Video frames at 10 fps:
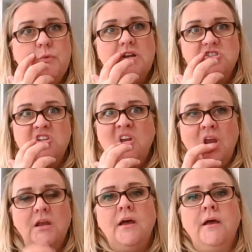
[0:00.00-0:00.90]

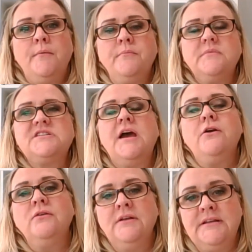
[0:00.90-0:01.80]
watching
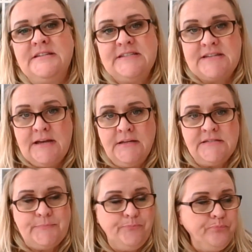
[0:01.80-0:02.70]
Tiger Lily
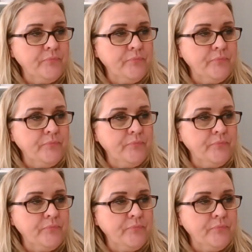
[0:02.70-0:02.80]
Designs